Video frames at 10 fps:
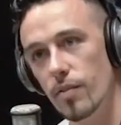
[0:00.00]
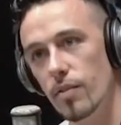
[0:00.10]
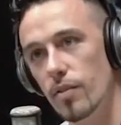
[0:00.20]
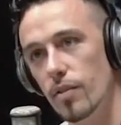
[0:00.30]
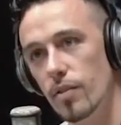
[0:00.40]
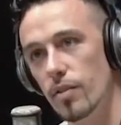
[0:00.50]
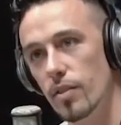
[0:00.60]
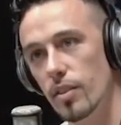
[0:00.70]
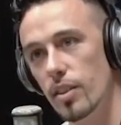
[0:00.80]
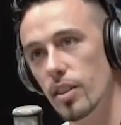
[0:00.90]
Kids having
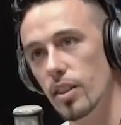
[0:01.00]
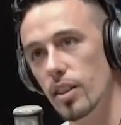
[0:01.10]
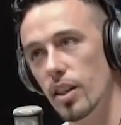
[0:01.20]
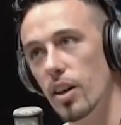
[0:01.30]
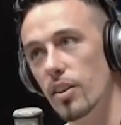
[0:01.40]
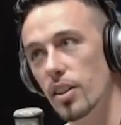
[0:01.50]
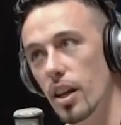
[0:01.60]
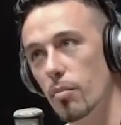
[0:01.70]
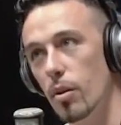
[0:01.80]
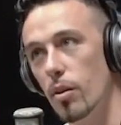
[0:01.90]
kids. Oh yeah,
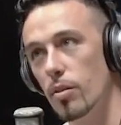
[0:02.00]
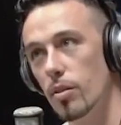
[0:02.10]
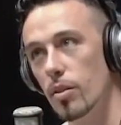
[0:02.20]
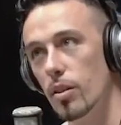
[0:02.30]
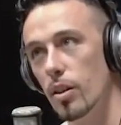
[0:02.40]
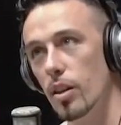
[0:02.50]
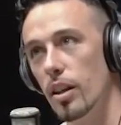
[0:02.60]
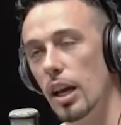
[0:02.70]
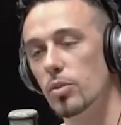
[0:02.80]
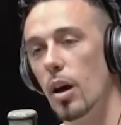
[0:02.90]
bro.
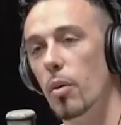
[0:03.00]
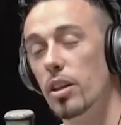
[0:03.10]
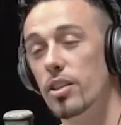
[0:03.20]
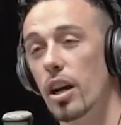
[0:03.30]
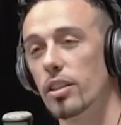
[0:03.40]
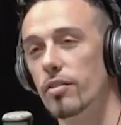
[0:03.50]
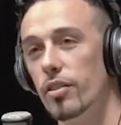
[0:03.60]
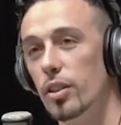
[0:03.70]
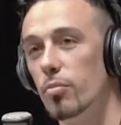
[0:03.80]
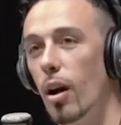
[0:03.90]
That's why I watch Dr.
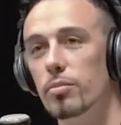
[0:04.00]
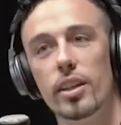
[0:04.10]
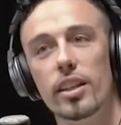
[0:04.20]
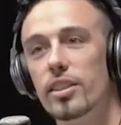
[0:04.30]
Phil, but I'm telling